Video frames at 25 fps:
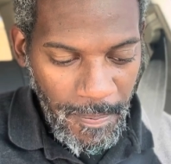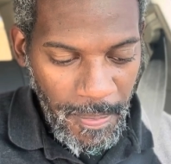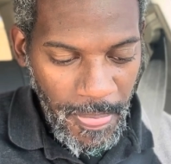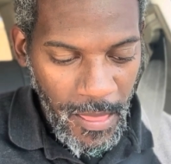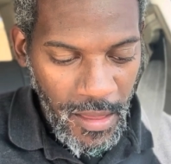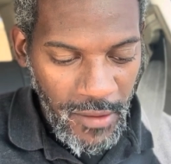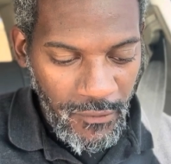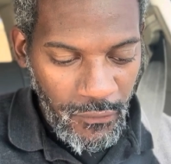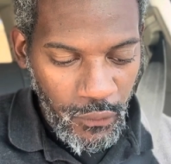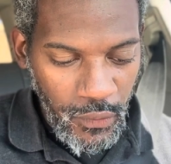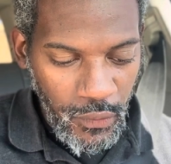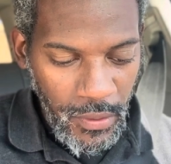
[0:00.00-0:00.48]

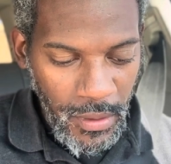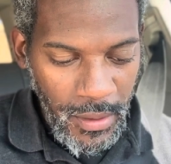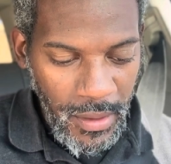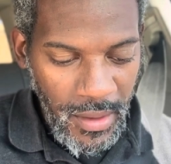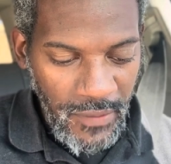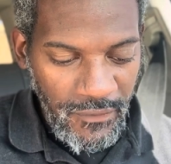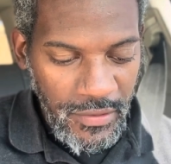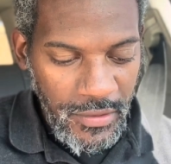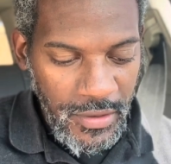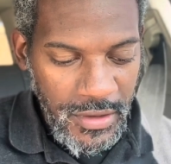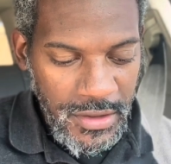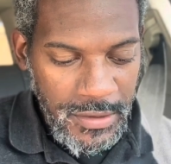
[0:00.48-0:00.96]
If we
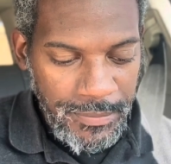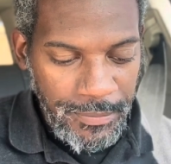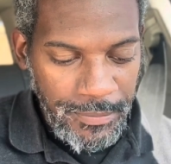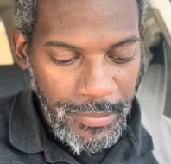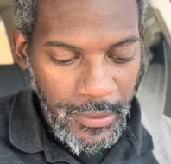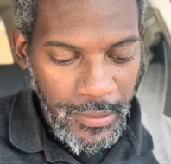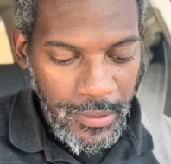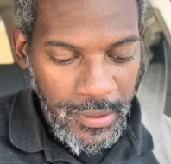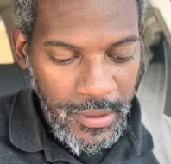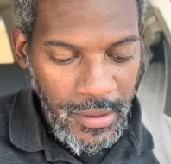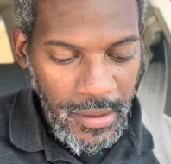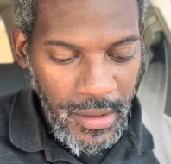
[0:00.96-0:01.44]
live in the
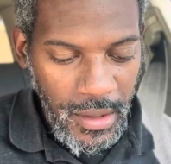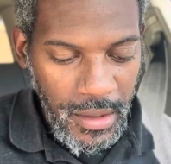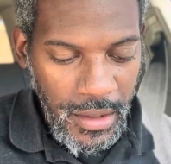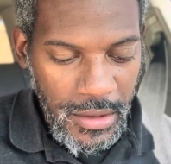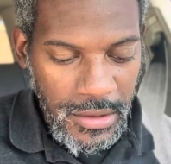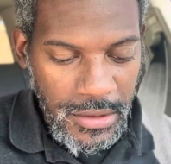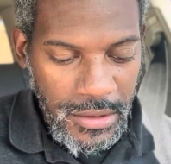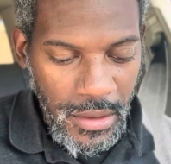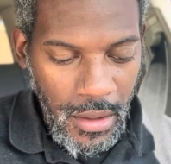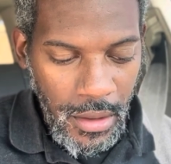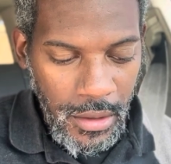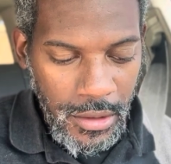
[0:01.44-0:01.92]
Spirit, let
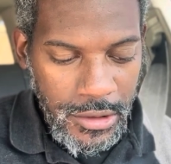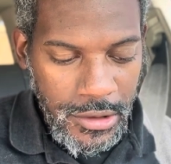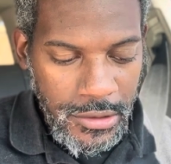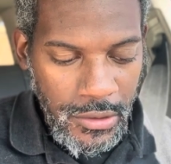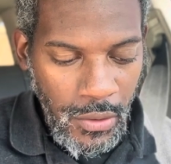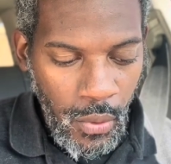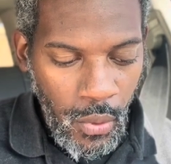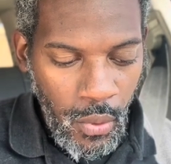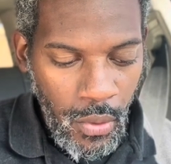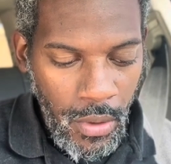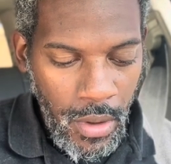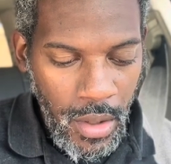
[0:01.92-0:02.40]
us
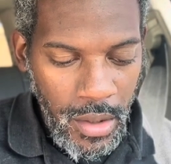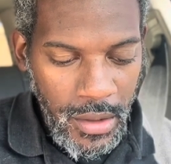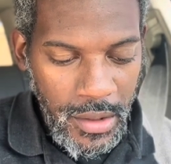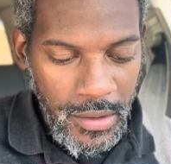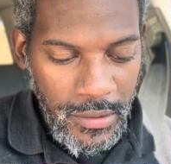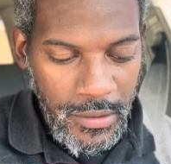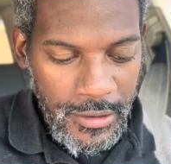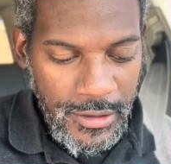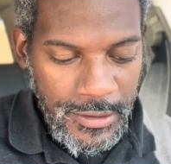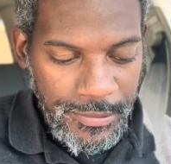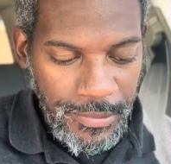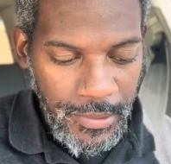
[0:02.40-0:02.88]
also walk
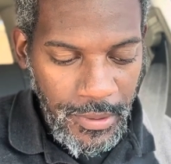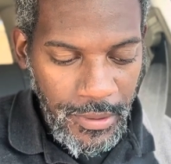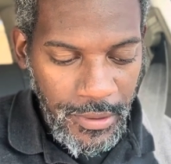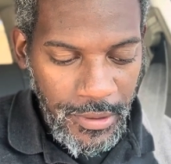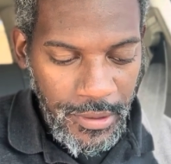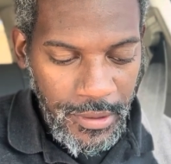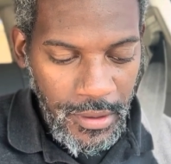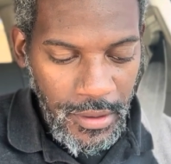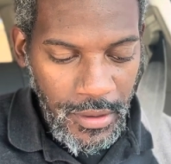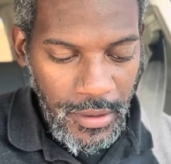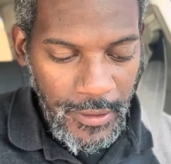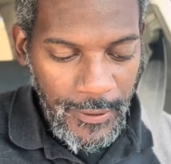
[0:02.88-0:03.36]
in the
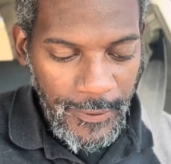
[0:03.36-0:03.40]
Spirit.